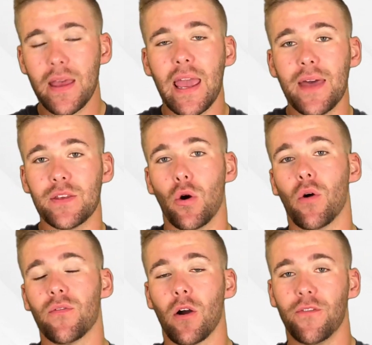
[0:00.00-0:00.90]
and the
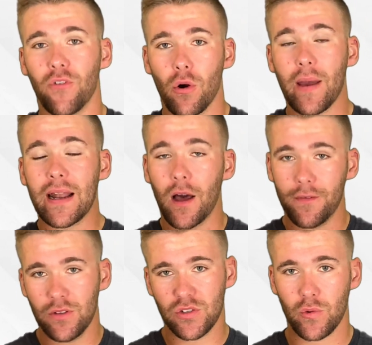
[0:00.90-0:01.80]
overall format of
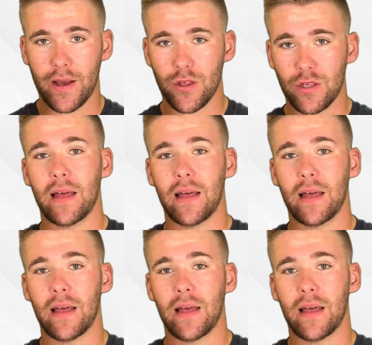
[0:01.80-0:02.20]
those questions,